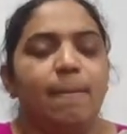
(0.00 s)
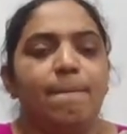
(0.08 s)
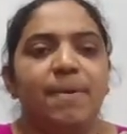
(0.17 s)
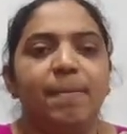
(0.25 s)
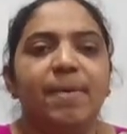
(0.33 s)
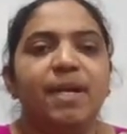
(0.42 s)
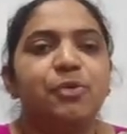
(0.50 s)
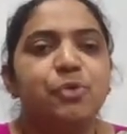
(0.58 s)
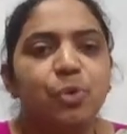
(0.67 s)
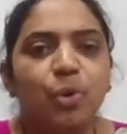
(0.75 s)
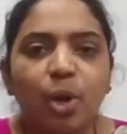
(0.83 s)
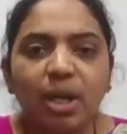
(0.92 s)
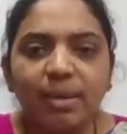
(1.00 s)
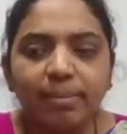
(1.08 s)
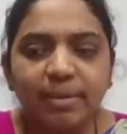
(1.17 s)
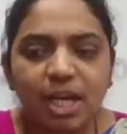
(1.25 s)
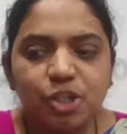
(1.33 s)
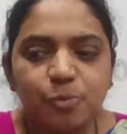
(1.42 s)
Prepare 2-column
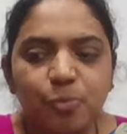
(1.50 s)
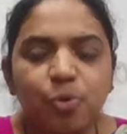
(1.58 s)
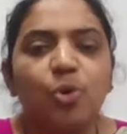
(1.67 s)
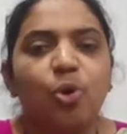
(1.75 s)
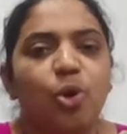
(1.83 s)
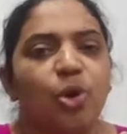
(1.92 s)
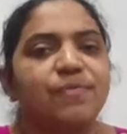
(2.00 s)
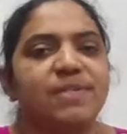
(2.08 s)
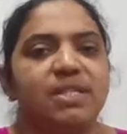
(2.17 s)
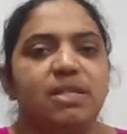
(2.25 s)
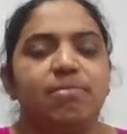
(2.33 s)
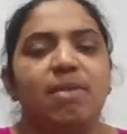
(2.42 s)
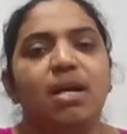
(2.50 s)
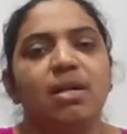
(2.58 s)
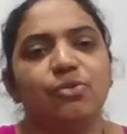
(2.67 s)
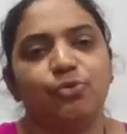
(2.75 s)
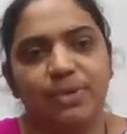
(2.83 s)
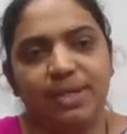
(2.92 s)
cash book of SEMA
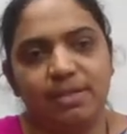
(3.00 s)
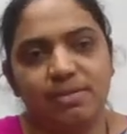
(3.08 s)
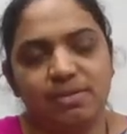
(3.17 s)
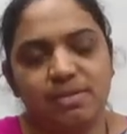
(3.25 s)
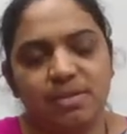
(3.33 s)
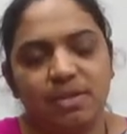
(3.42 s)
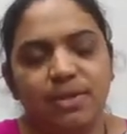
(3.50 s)
traders.